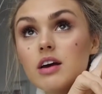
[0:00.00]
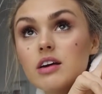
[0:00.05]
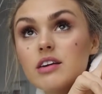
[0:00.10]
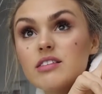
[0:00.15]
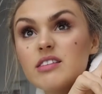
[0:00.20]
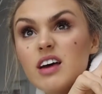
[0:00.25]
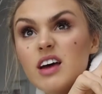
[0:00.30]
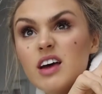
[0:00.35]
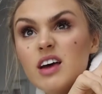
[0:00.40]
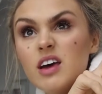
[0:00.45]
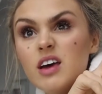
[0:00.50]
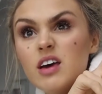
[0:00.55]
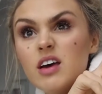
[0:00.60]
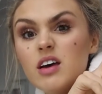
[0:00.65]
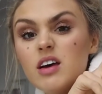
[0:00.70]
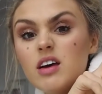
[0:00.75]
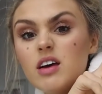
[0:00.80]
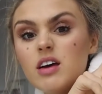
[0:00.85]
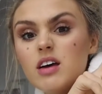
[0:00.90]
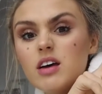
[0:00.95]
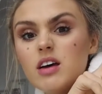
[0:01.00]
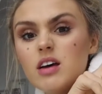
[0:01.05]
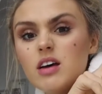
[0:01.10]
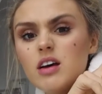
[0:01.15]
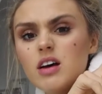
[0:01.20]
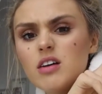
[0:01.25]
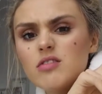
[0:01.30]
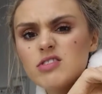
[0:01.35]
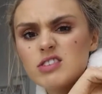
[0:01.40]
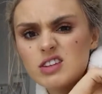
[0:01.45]
Is that it?
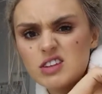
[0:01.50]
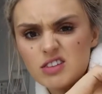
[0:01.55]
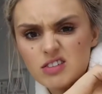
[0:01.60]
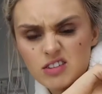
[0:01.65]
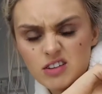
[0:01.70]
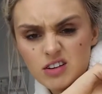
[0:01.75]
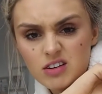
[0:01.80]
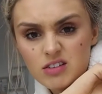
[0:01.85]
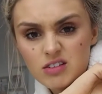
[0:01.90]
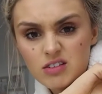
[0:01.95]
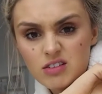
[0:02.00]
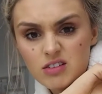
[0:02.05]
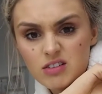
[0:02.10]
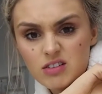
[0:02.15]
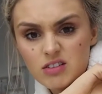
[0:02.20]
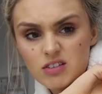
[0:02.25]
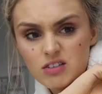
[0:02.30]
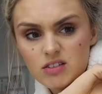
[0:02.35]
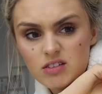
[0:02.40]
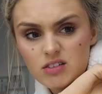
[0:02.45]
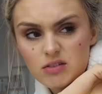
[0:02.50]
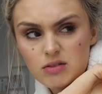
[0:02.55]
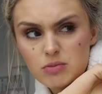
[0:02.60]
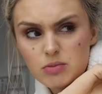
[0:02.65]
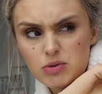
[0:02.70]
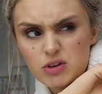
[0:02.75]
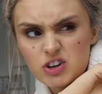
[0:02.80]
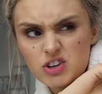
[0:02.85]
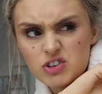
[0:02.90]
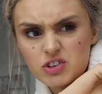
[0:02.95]
I think that's it.
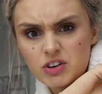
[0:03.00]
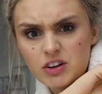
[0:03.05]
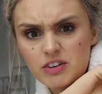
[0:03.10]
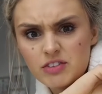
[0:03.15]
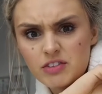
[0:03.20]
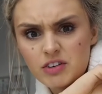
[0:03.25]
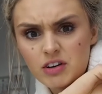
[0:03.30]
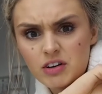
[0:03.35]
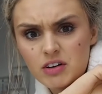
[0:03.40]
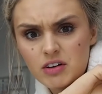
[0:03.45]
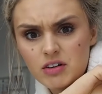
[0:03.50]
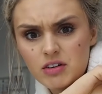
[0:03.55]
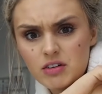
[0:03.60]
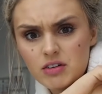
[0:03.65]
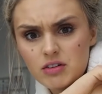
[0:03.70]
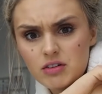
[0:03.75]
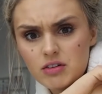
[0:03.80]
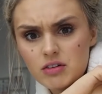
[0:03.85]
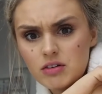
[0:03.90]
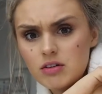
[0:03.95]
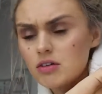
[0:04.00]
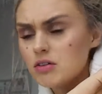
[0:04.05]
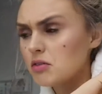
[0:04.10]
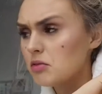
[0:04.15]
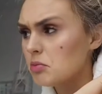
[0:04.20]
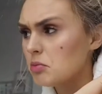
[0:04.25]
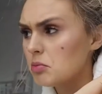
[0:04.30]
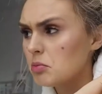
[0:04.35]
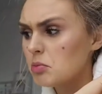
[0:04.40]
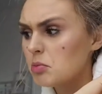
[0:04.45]
Pretty sure that's it.
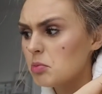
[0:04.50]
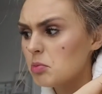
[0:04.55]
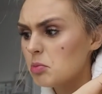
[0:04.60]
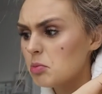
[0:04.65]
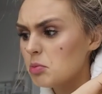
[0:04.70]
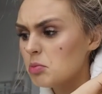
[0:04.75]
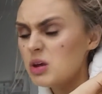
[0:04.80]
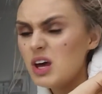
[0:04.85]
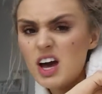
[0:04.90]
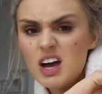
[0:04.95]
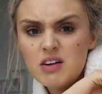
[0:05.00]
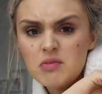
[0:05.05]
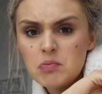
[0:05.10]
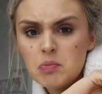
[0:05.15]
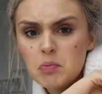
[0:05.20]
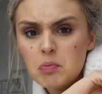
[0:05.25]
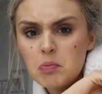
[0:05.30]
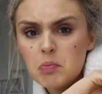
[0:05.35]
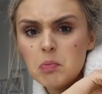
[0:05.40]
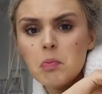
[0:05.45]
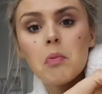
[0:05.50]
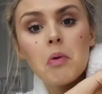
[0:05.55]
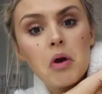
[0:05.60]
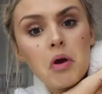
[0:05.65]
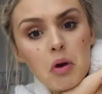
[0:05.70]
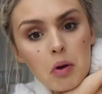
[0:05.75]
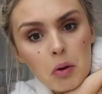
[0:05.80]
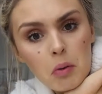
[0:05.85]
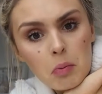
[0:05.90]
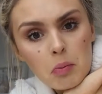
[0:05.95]
Yeah?
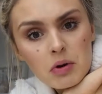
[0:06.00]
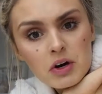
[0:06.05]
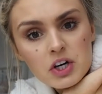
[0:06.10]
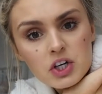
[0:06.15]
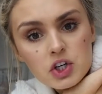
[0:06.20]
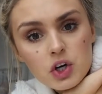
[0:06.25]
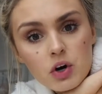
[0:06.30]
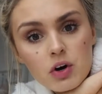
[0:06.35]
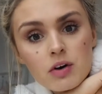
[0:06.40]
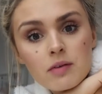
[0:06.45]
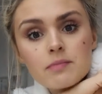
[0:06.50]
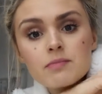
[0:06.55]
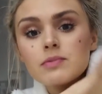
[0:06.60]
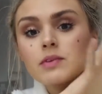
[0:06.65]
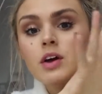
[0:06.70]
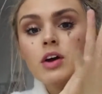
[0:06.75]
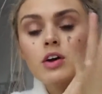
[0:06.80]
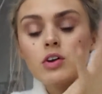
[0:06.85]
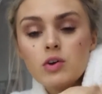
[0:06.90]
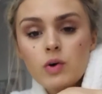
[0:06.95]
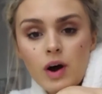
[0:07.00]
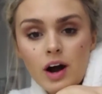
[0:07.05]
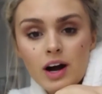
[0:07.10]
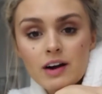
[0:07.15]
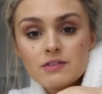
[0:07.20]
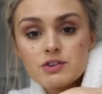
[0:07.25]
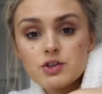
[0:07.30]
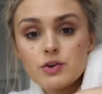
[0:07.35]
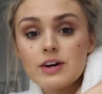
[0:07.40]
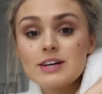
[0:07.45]
Pretty sure. Not
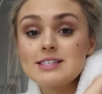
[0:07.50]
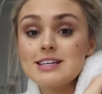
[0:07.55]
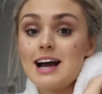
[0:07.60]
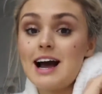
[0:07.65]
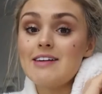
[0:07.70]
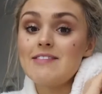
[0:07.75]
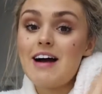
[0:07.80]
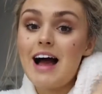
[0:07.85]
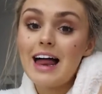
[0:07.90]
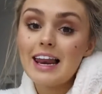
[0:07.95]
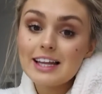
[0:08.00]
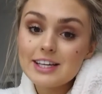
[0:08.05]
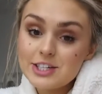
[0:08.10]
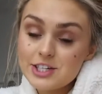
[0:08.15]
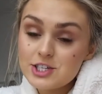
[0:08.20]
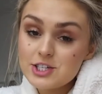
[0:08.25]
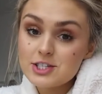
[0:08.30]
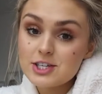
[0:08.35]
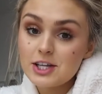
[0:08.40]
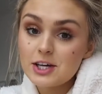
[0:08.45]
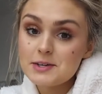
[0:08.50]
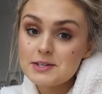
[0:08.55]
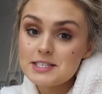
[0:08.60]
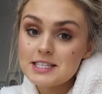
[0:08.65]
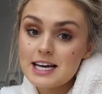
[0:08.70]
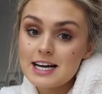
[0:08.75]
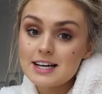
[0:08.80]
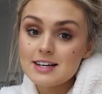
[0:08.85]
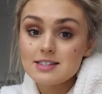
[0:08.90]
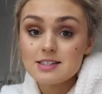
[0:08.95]
out of choice, I have allergies to those
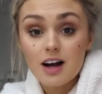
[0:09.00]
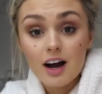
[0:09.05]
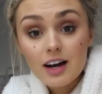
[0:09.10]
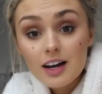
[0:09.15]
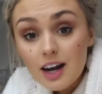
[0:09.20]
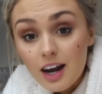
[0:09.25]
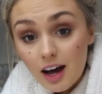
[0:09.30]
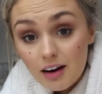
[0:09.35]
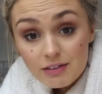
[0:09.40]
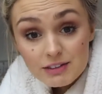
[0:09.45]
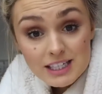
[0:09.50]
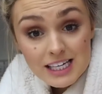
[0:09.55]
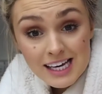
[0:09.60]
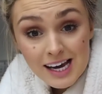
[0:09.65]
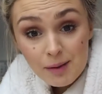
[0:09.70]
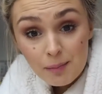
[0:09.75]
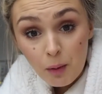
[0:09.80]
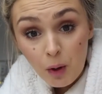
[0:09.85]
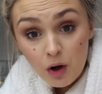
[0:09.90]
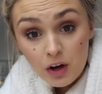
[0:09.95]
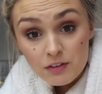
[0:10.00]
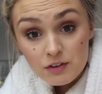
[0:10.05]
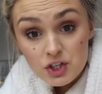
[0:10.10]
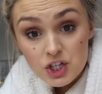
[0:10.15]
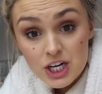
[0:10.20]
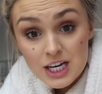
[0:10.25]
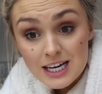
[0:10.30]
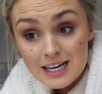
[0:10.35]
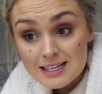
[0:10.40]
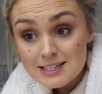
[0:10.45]
things. I'd love to eat a block of
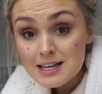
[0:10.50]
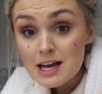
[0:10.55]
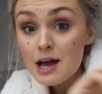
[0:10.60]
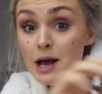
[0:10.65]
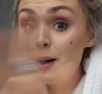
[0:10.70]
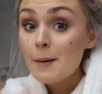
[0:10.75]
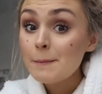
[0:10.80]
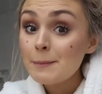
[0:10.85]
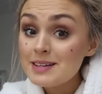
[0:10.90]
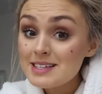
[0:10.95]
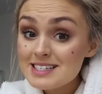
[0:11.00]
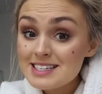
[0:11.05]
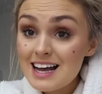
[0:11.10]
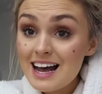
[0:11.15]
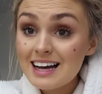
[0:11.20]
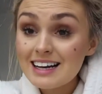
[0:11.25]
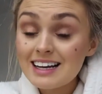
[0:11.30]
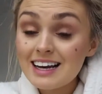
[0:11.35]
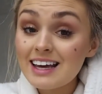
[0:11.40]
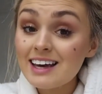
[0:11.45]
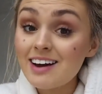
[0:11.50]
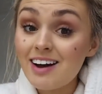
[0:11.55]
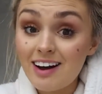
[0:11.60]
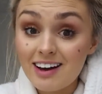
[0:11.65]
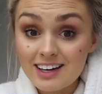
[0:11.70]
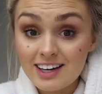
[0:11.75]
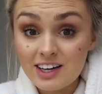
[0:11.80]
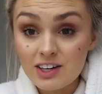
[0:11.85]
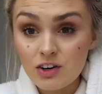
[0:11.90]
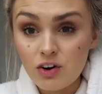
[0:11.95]
cheese, but sadly
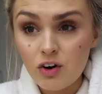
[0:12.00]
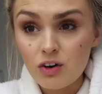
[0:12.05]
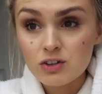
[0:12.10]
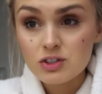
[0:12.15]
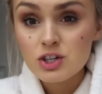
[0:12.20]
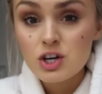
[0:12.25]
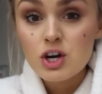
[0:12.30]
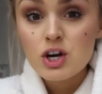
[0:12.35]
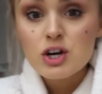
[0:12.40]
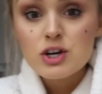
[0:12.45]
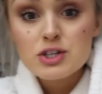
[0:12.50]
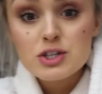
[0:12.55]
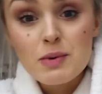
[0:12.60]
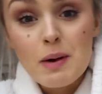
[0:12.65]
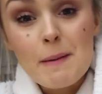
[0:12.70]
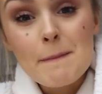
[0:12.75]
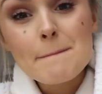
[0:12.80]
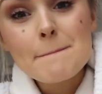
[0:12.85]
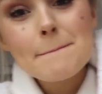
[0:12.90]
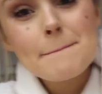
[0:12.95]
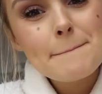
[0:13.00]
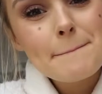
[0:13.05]
I cannot. So I'm